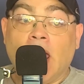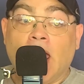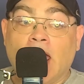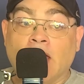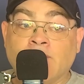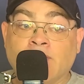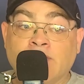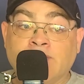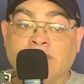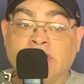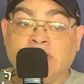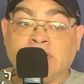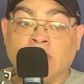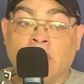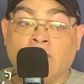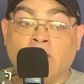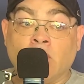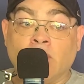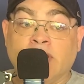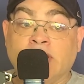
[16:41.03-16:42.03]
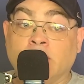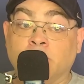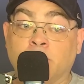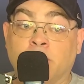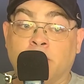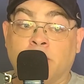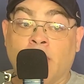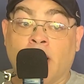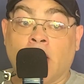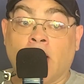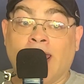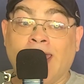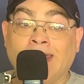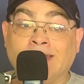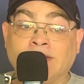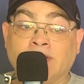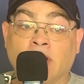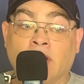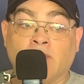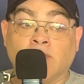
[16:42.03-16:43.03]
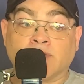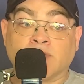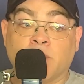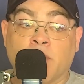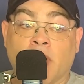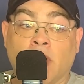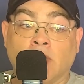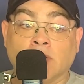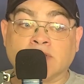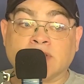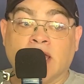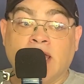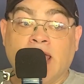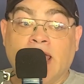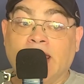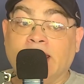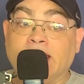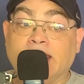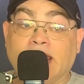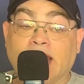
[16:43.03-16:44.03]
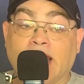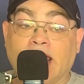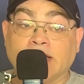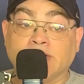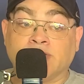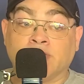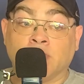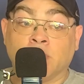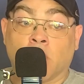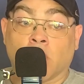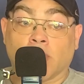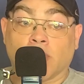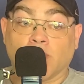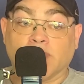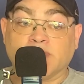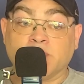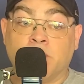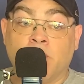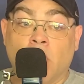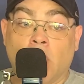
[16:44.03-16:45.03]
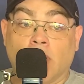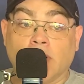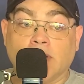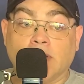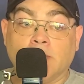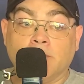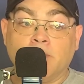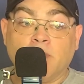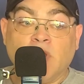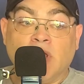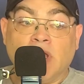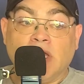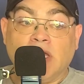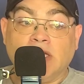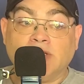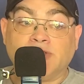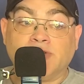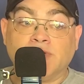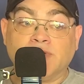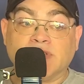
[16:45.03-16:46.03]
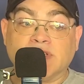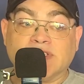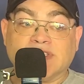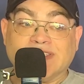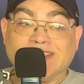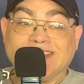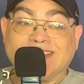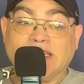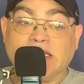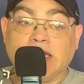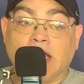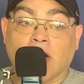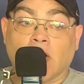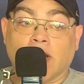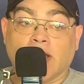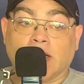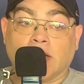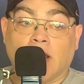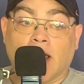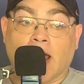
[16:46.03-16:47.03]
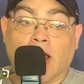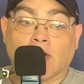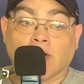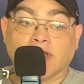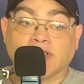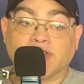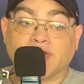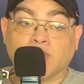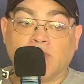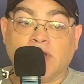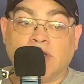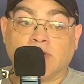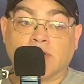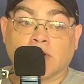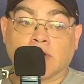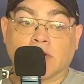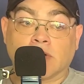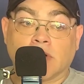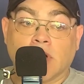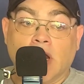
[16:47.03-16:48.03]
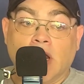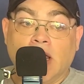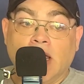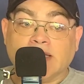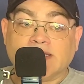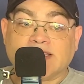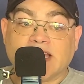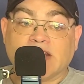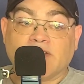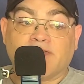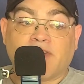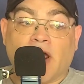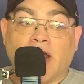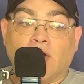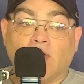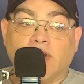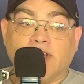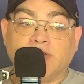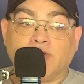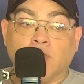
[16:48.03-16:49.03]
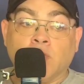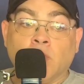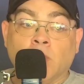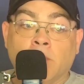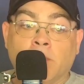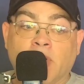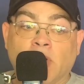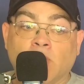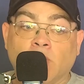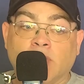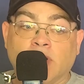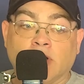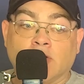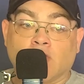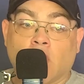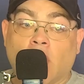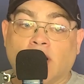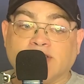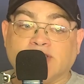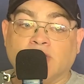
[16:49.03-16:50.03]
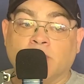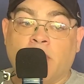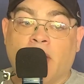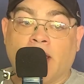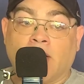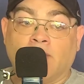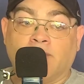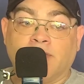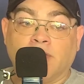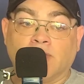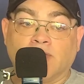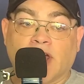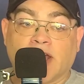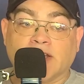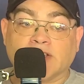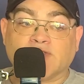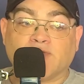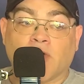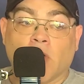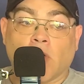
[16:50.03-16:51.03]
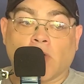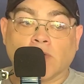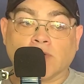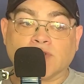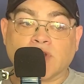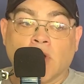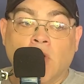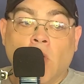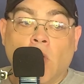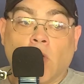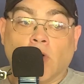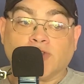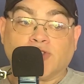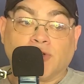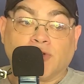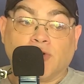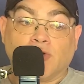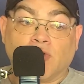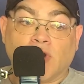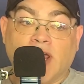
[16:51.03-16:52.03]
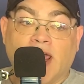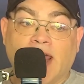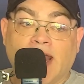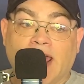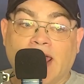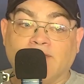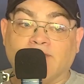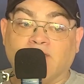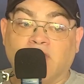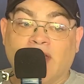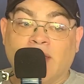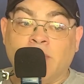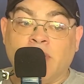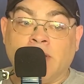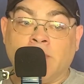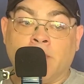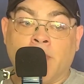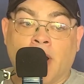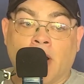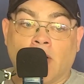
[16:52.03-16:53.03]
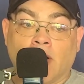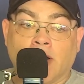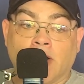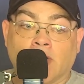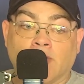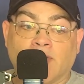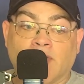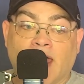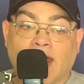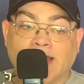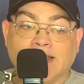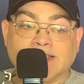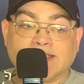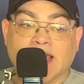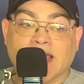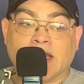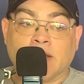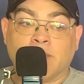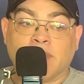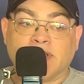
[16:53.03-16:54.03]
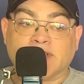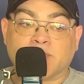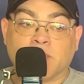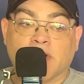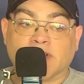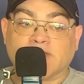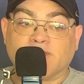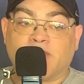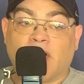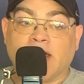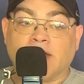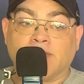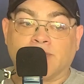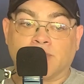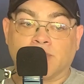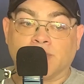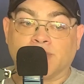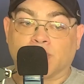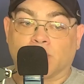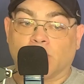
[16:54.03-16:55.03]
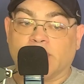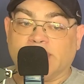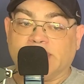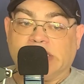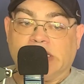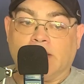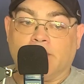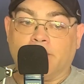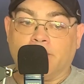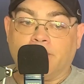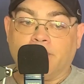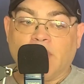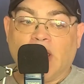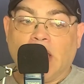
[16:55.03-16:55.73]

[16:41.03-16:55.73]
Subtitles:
At 15th level, he can prepare 8th level spells, and he can add 2 more to his book. He chooses Incendiary Cloud to either send fiery doom billowing across the battlefield at his foes, or to create a flaming barrier that his enemies must fight through to reach him.